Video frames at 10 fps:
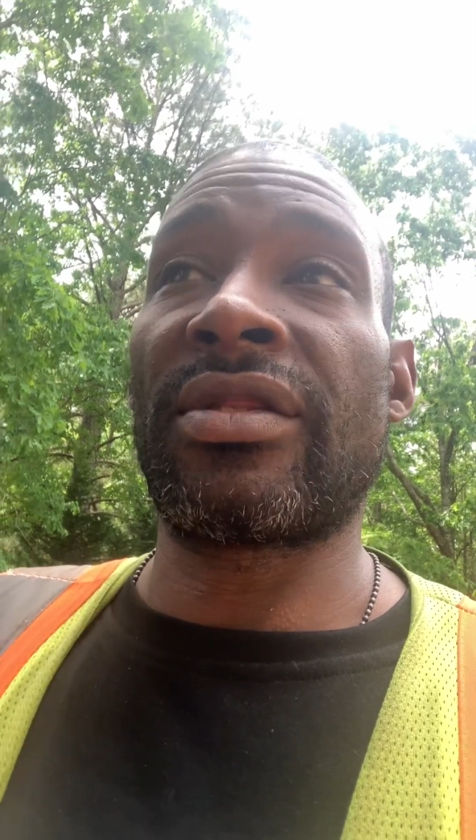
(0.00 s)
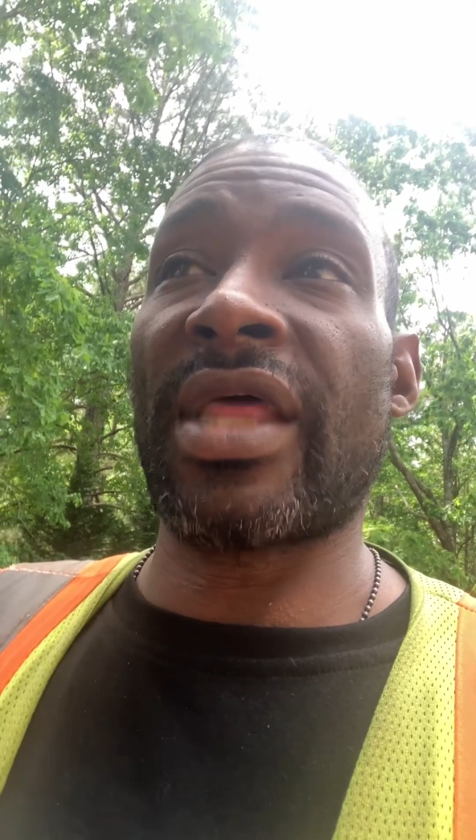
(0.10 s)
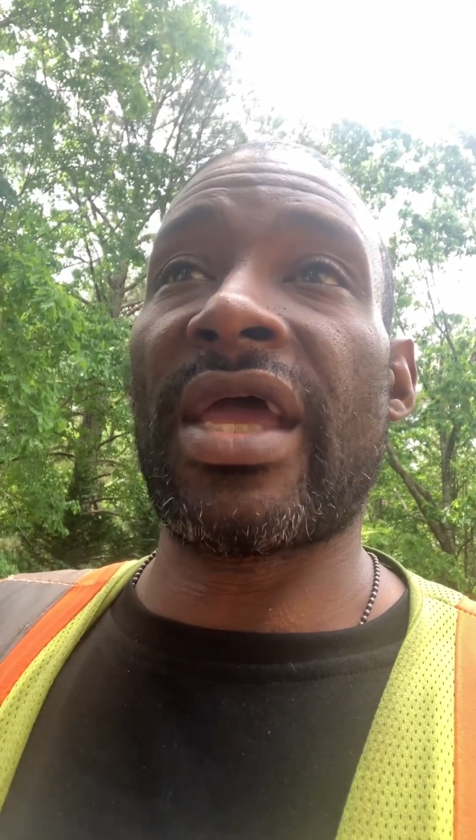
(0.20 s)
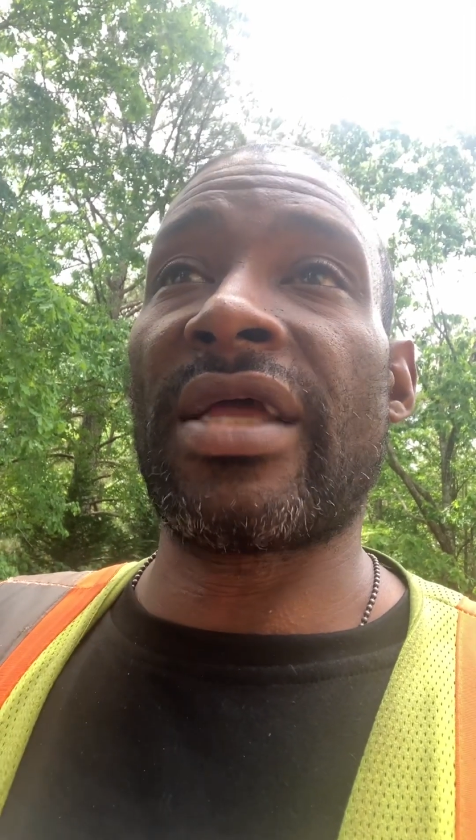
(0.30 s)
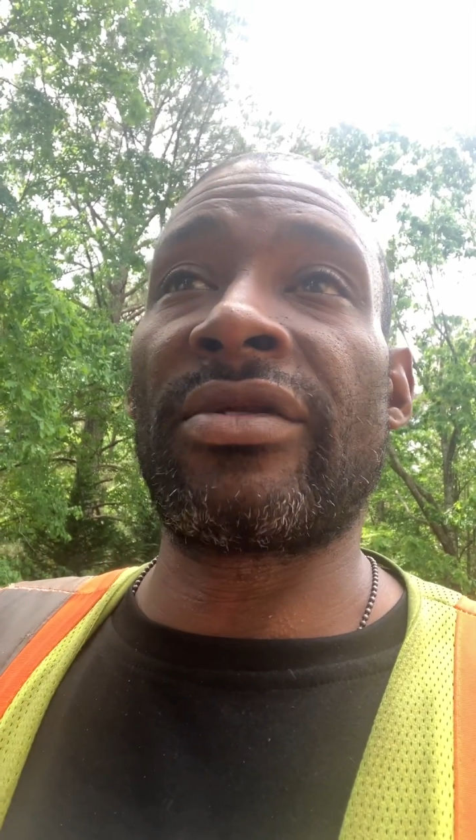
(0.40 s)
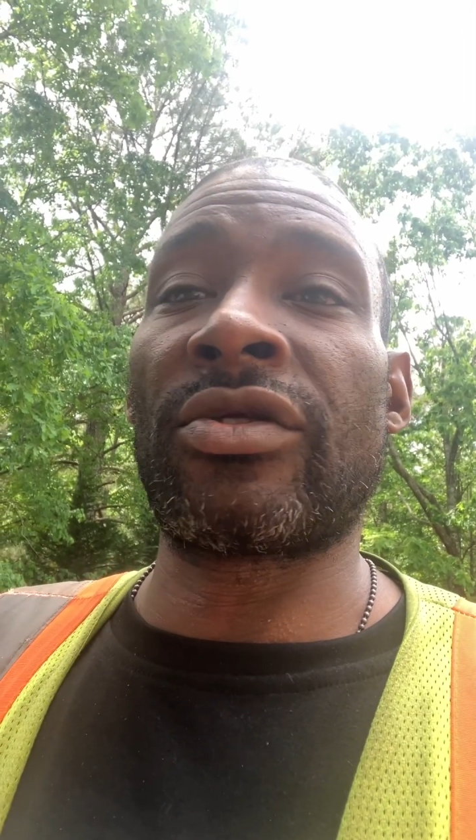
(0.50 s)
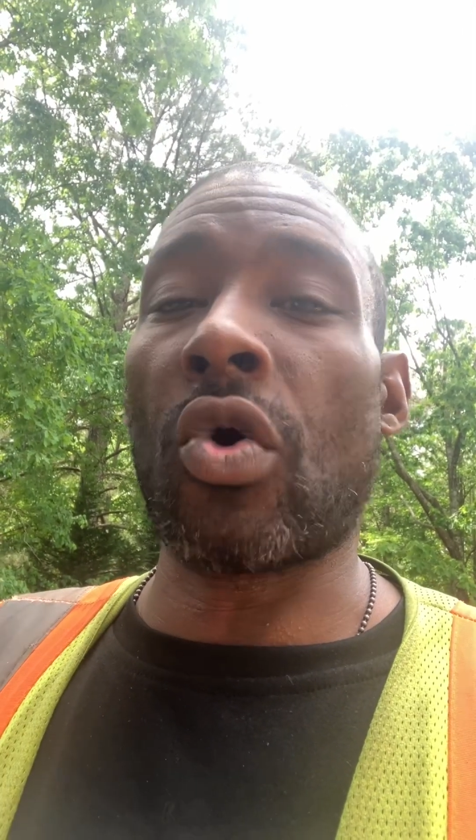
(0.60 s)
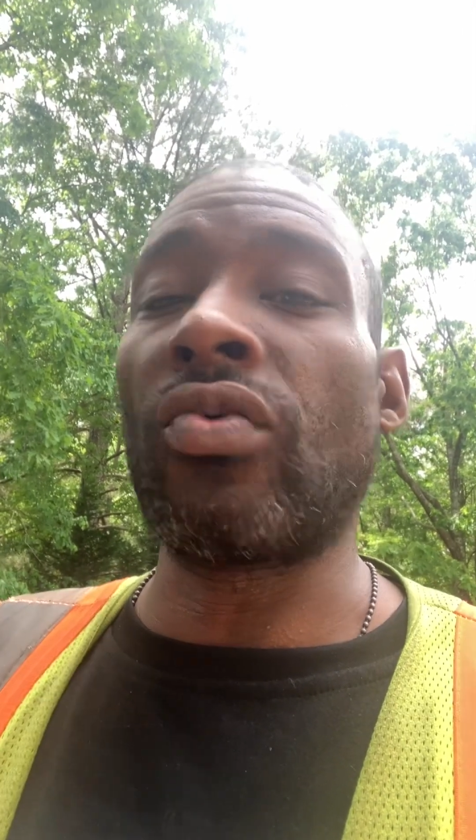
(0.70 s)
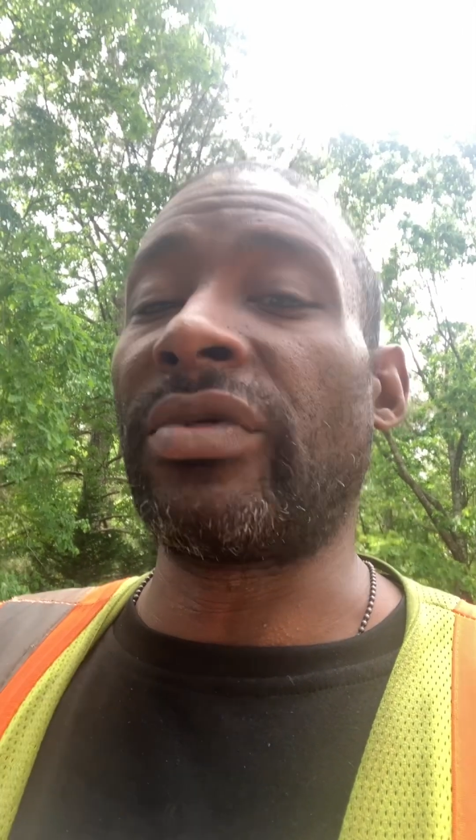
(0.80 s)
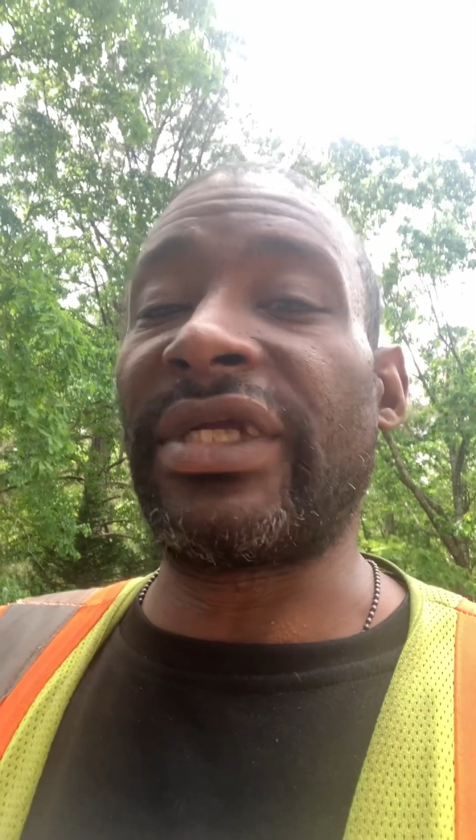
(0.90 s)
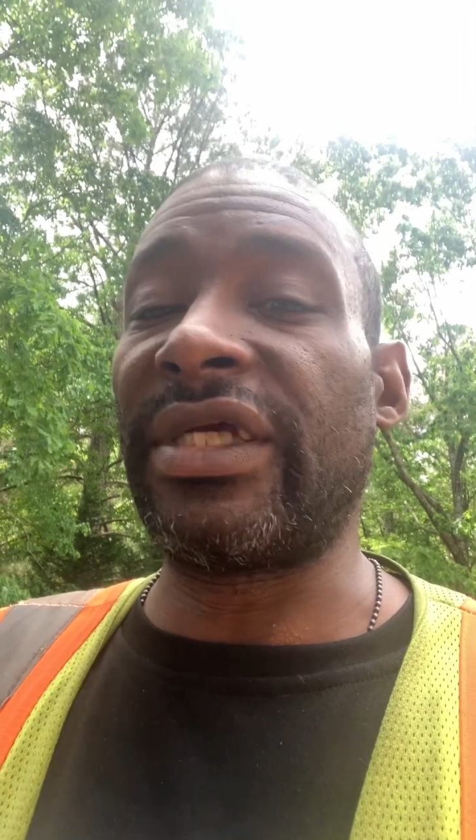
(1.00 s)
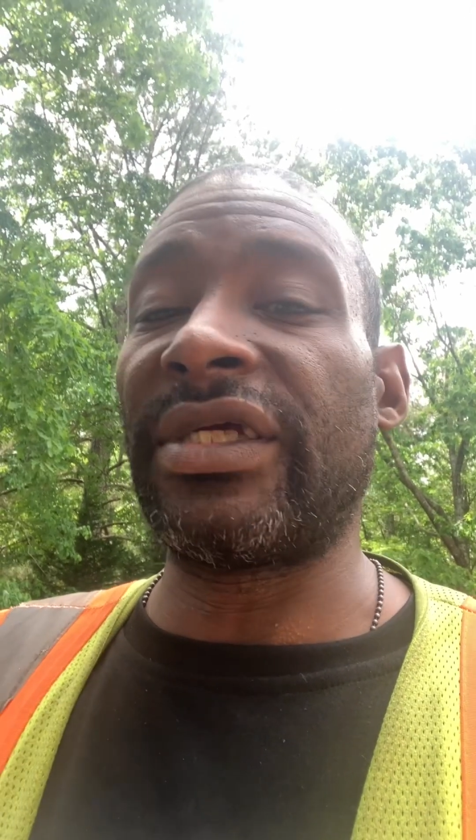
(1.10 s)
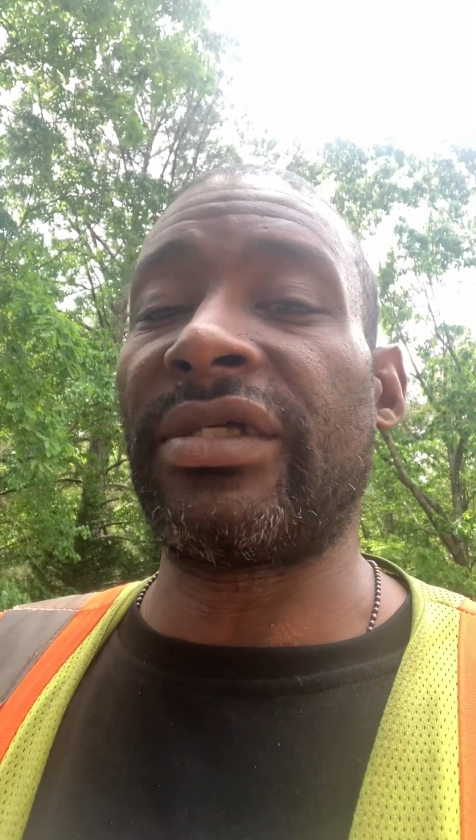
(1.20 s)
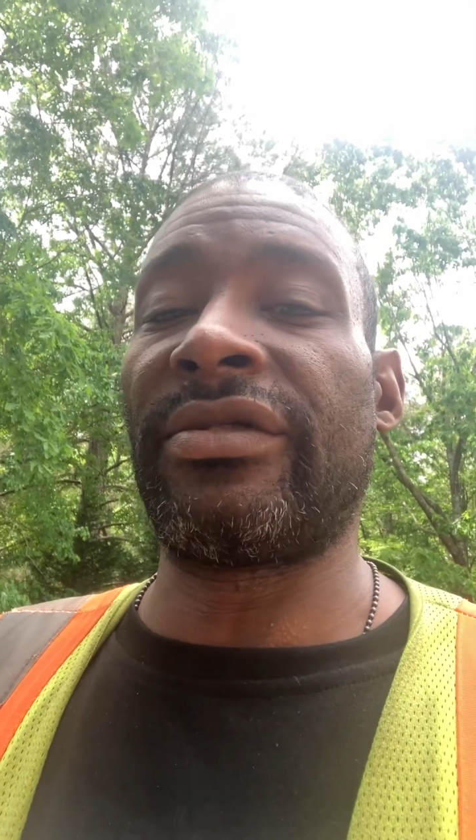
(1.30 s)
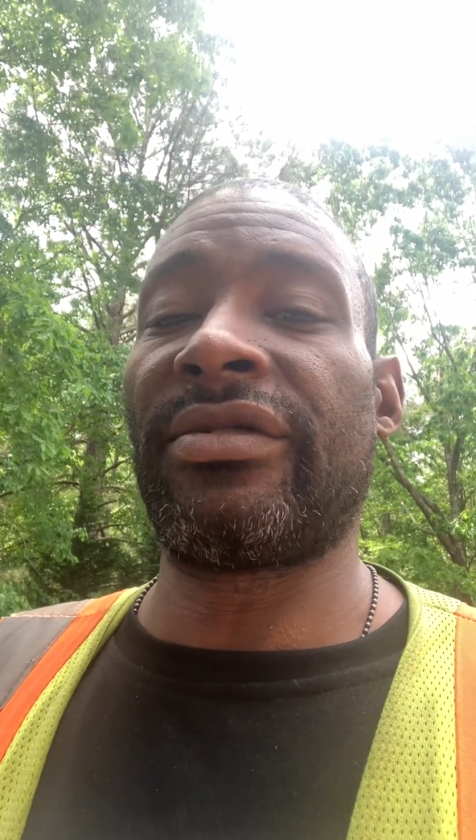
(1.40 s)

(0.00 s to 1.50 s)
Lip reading: that don't need